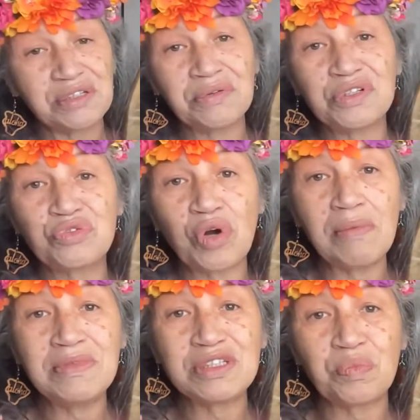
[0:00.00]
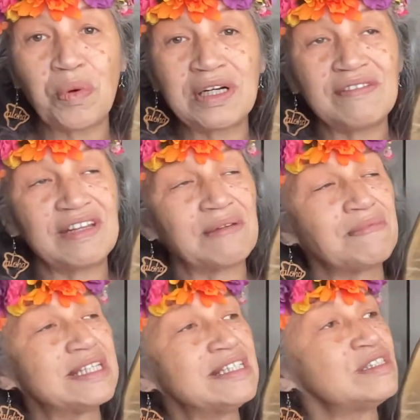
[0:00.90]
the drum is one of them.
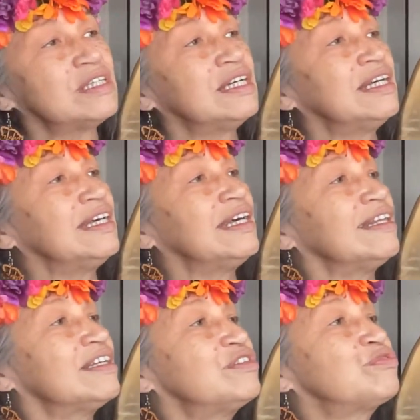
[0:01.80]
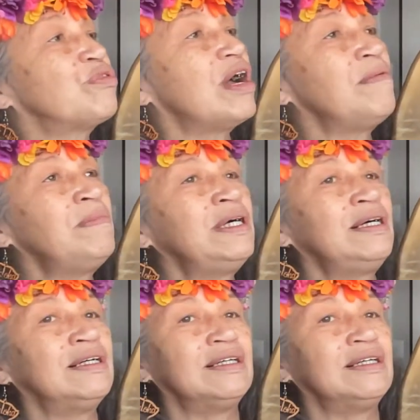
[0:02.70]
The drum